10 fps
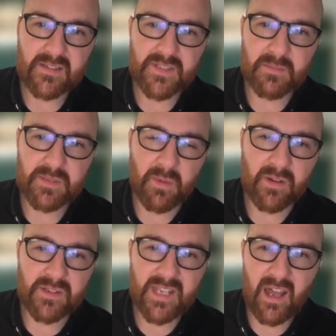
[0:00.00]
of symptom
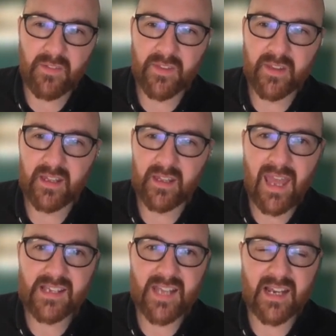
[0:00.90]
onset on the
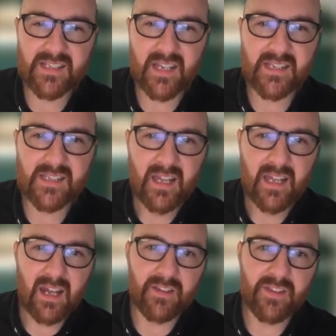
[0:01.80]
x-axis
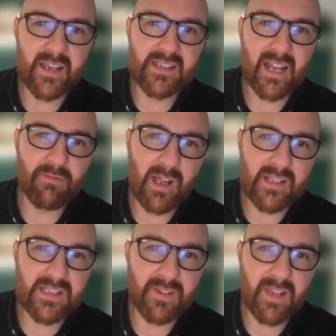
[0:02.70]
and things like
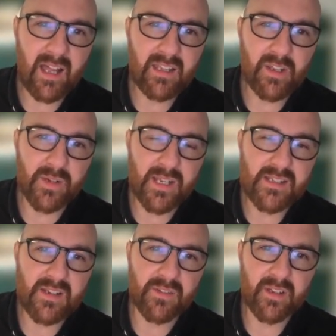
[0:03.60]
relative light
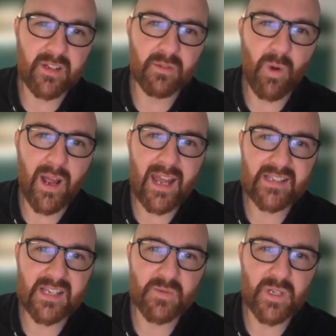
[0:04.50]
units on the
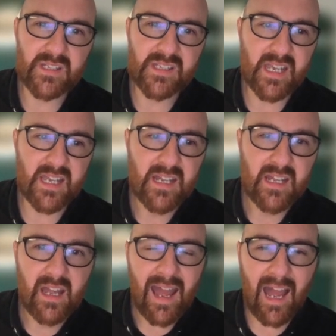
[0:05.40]
y-axis, we can see
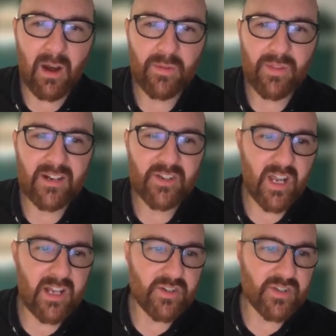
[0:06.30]
how that
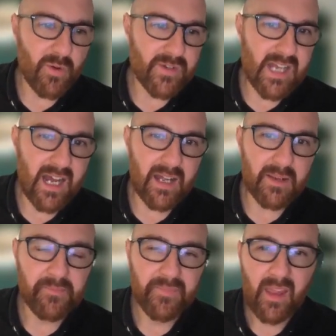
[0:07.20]
changes over time.